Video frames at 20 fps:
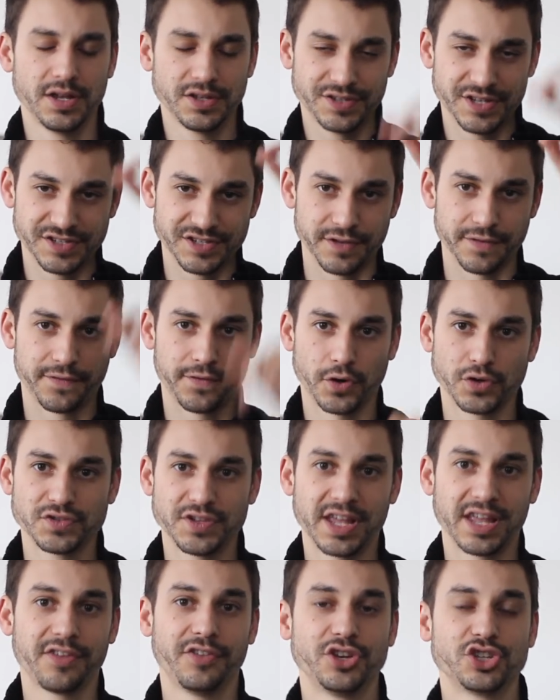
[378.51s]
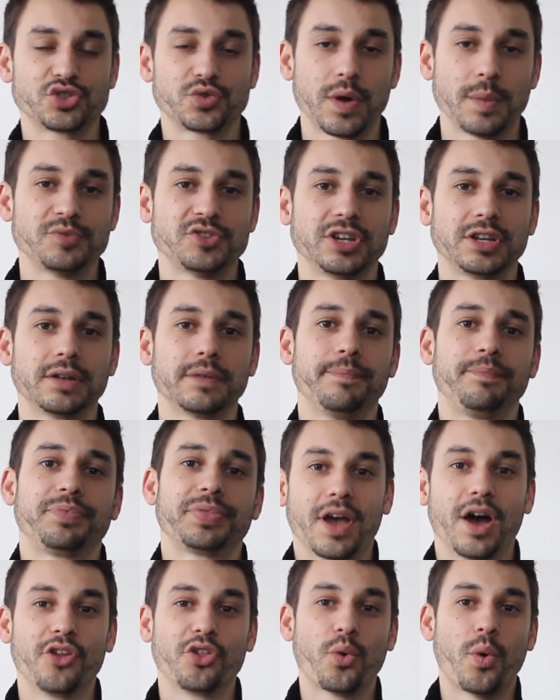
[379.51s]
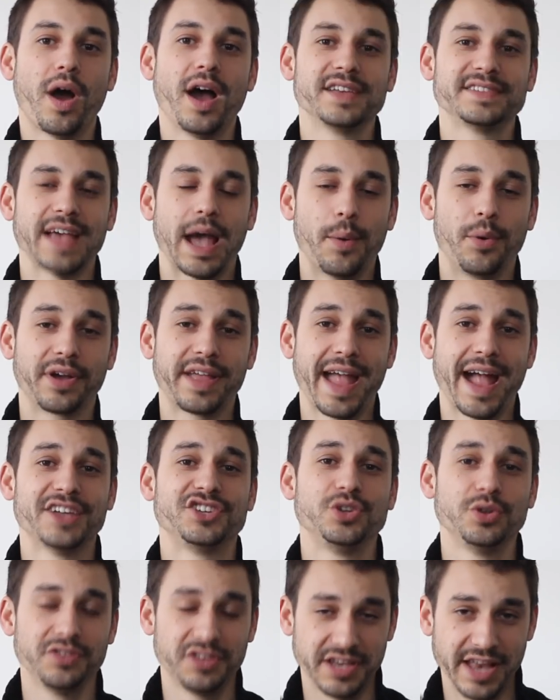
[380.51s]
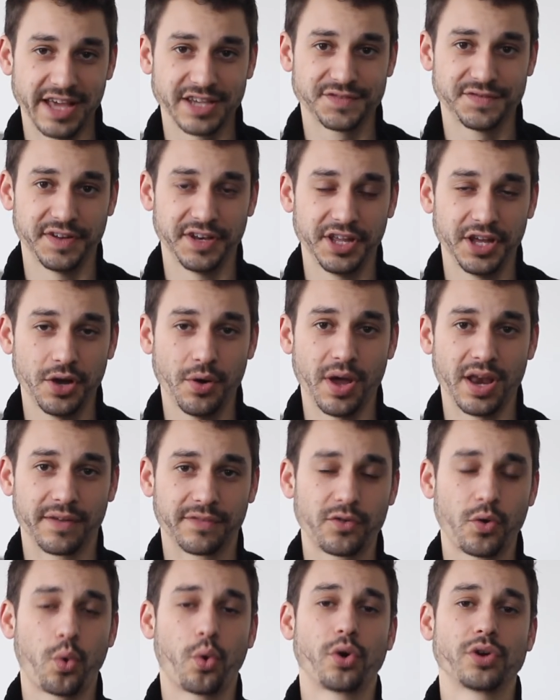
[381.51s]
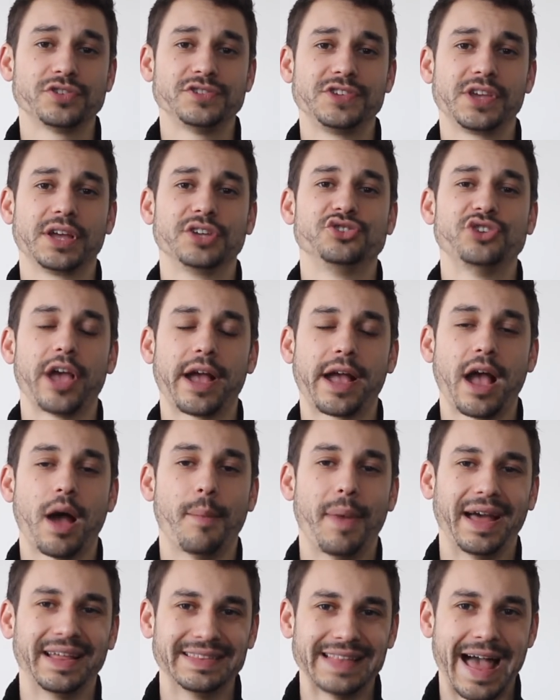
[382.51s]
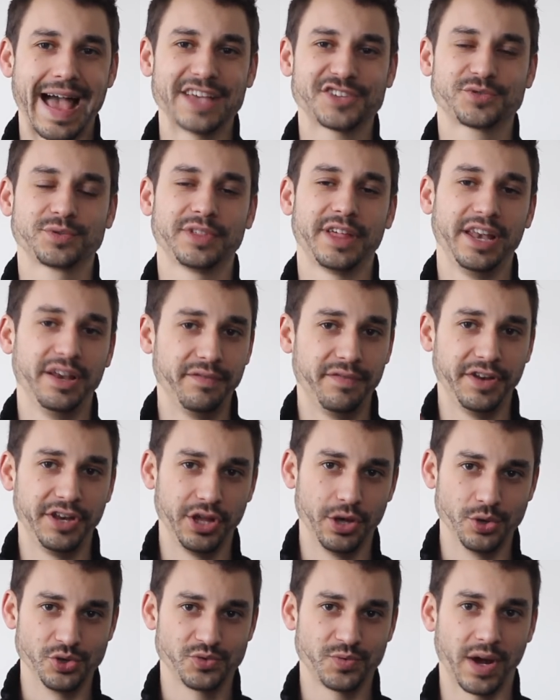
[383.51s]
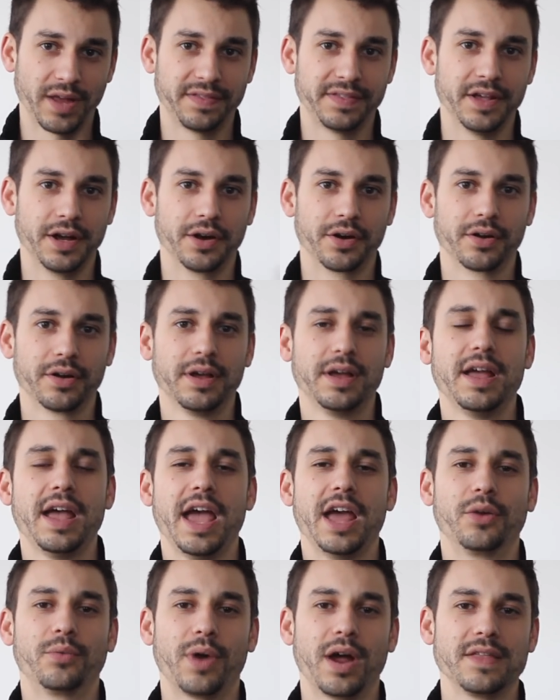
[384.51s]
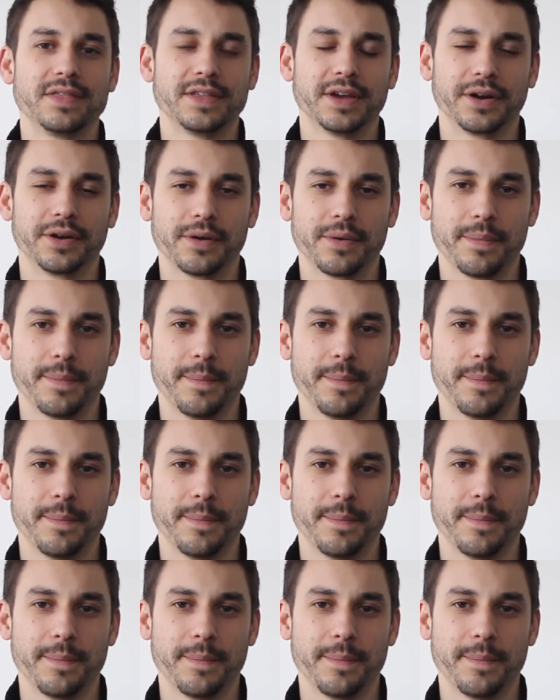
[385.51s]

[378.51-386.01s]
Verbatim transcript: So that's the first link in the description. Otherwise, I will catch you in the next video. And of course, you can check out my last related videos right there and right there.